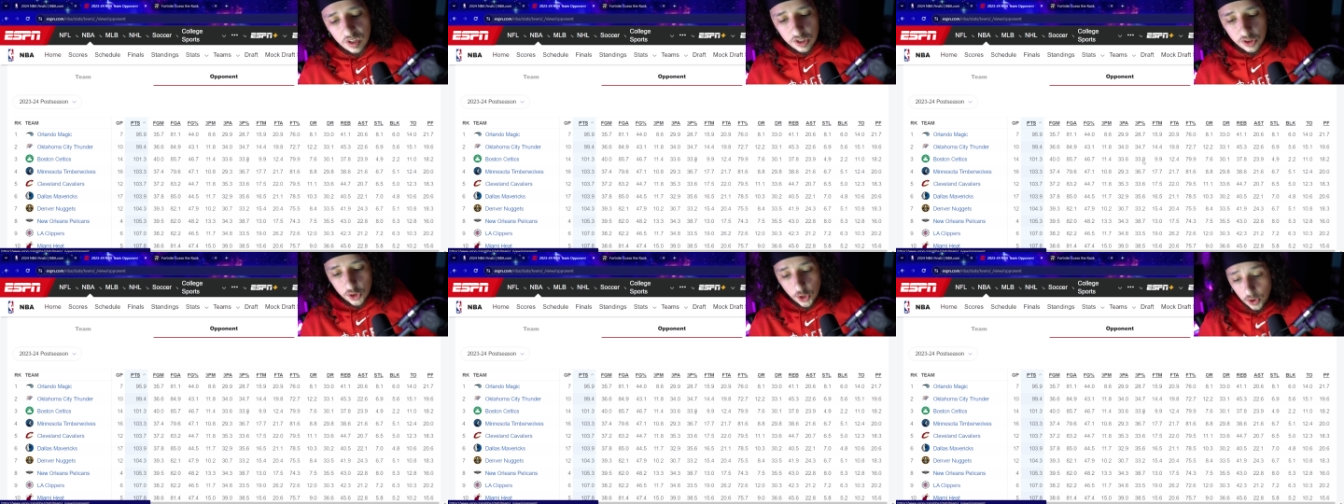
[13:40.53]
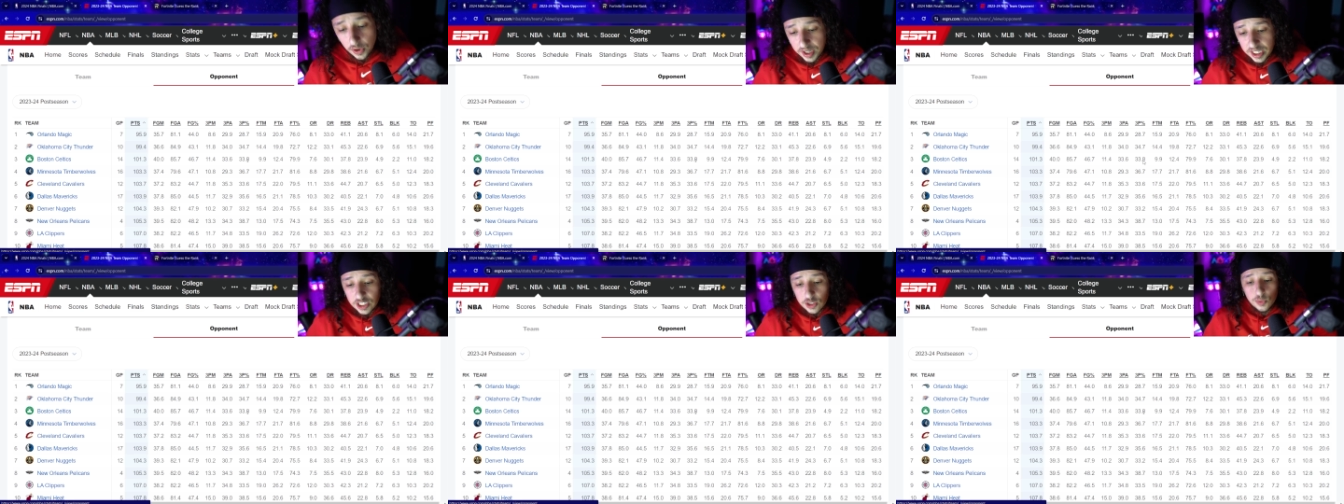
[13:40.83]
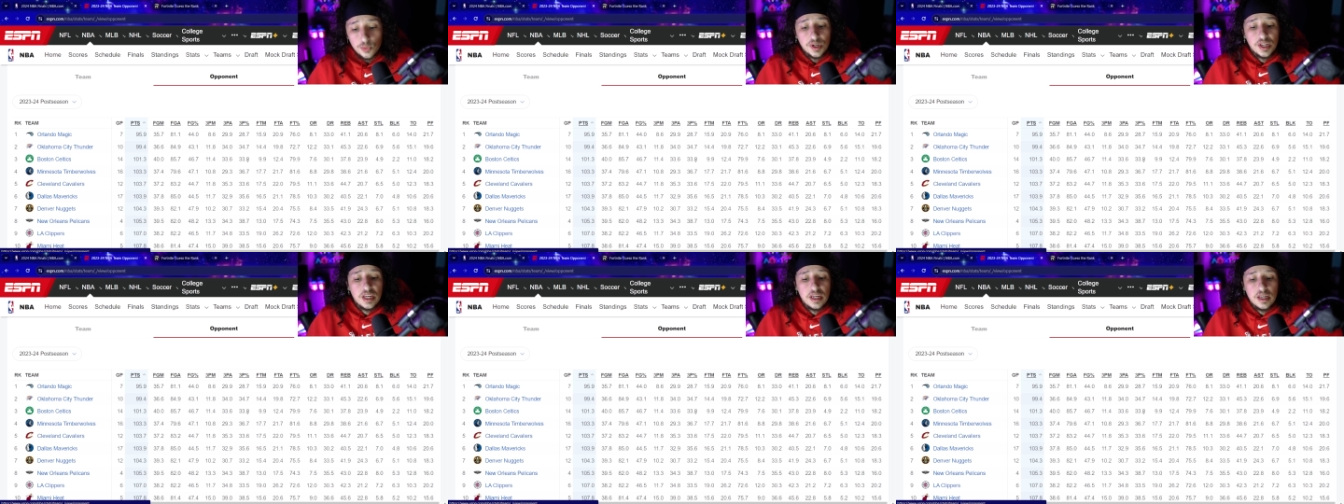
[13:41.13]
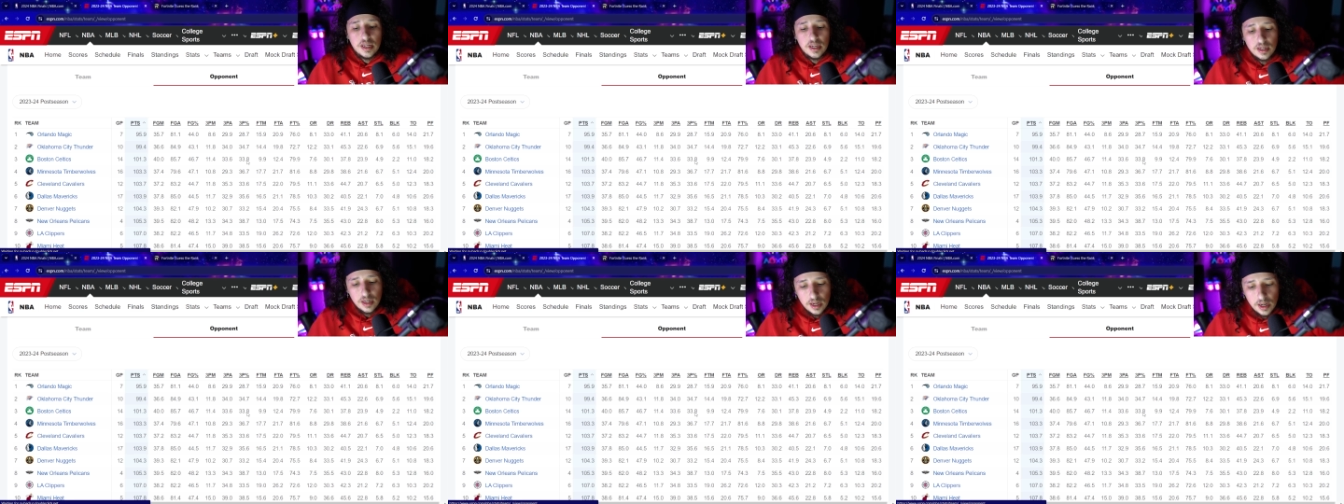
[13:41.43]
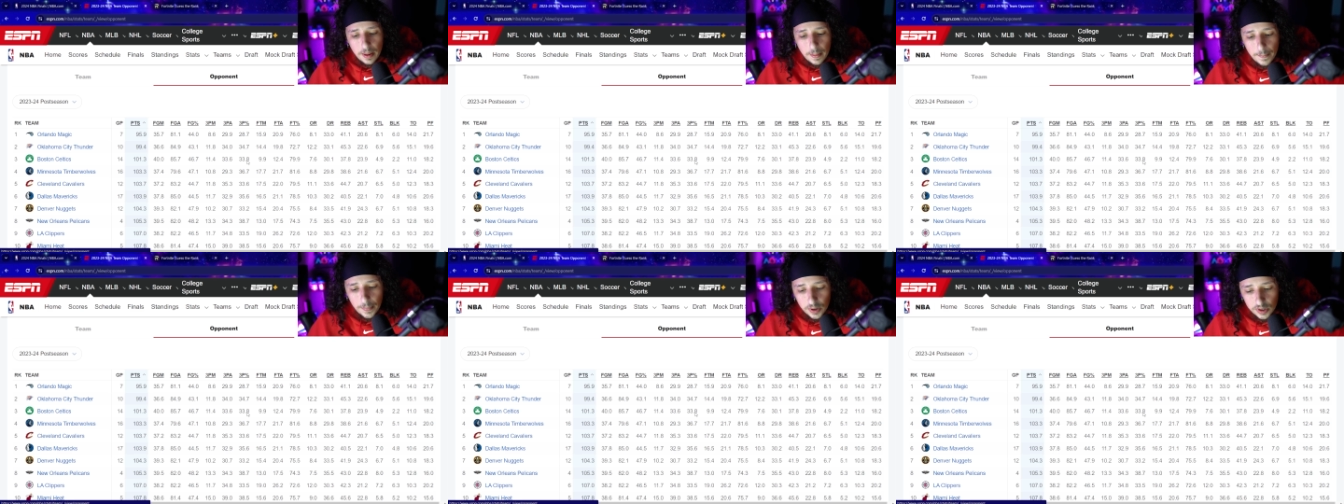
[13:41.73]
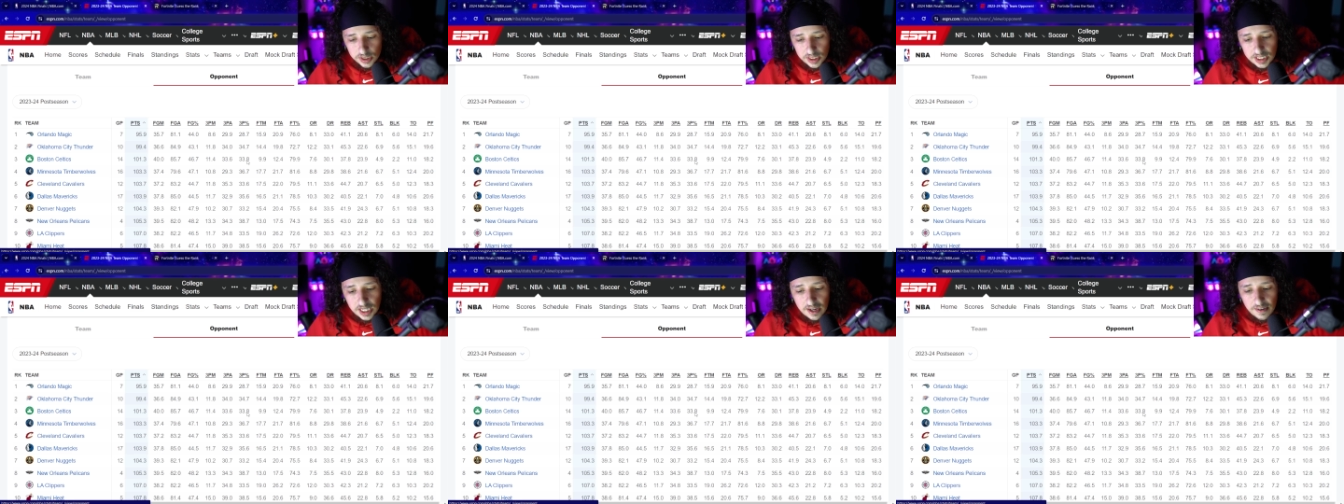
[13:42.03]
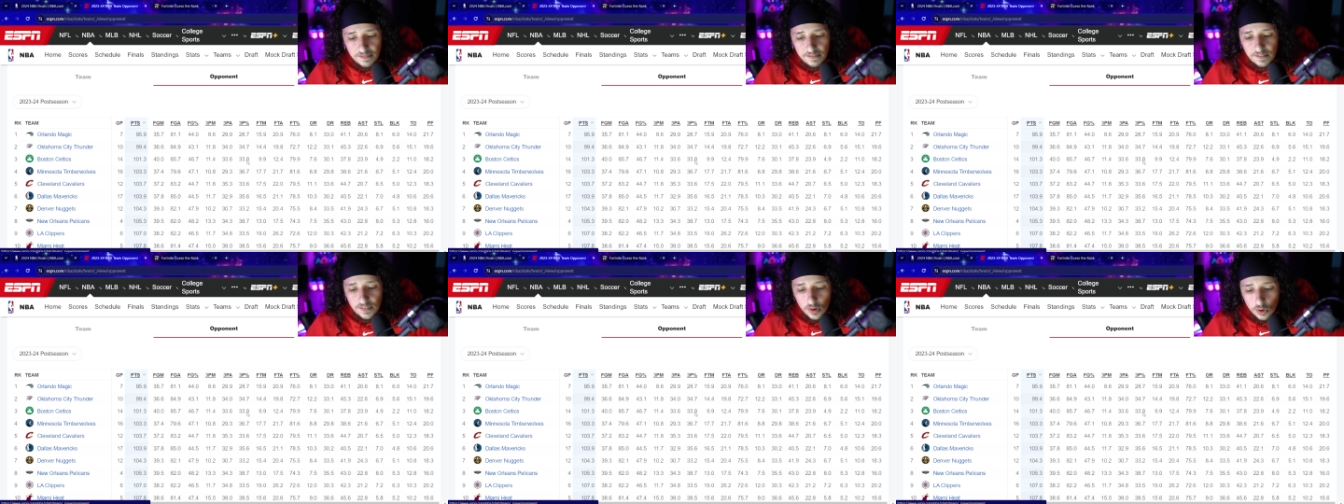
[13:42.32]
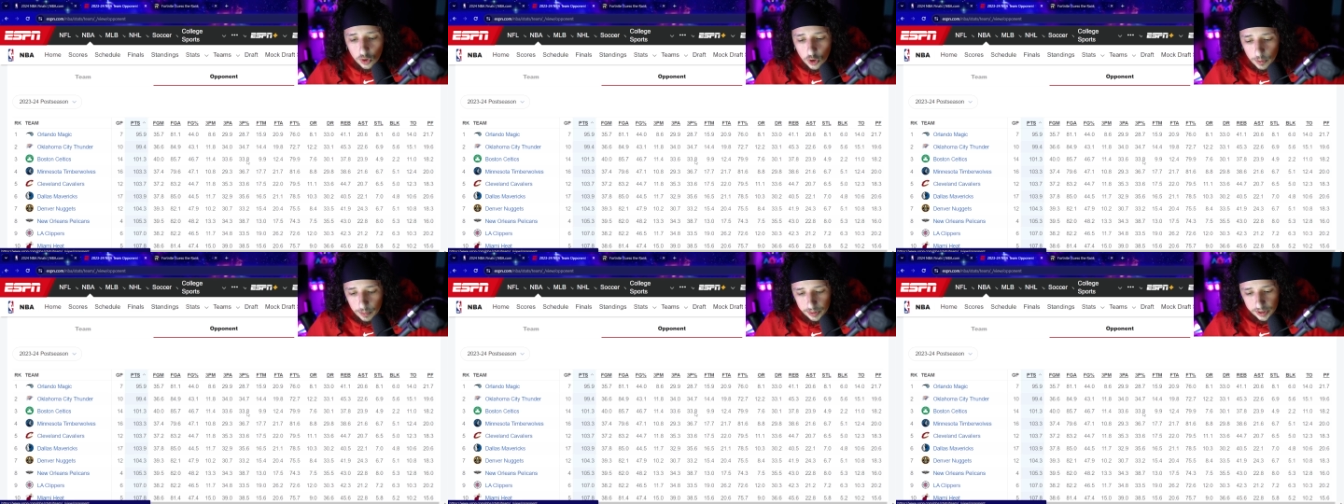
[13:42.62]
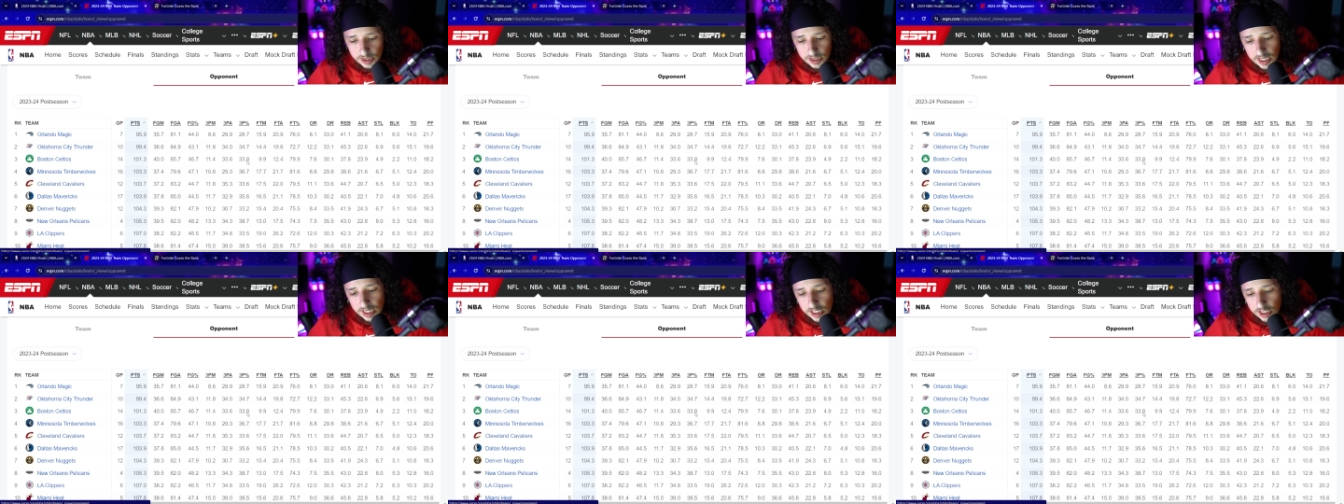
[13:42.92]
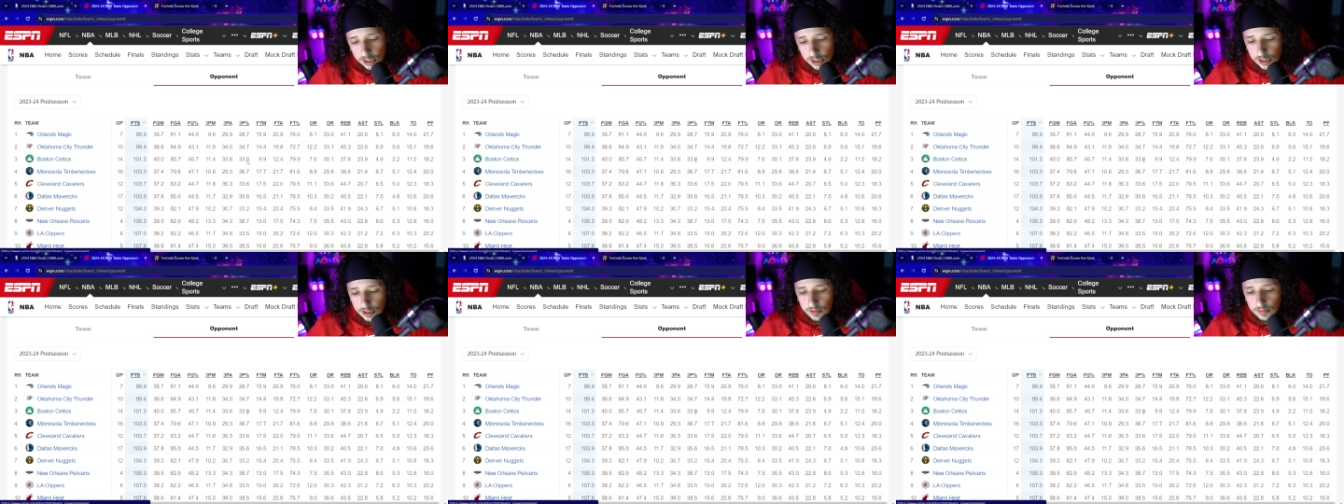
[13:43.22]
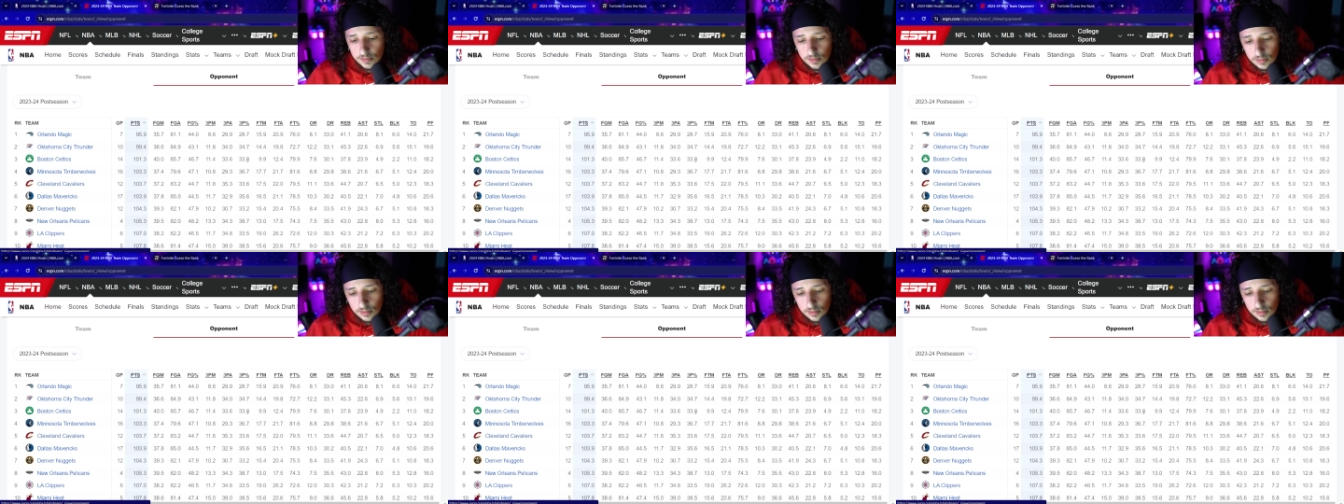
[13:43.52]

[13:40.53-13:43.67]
33% field goal percentage.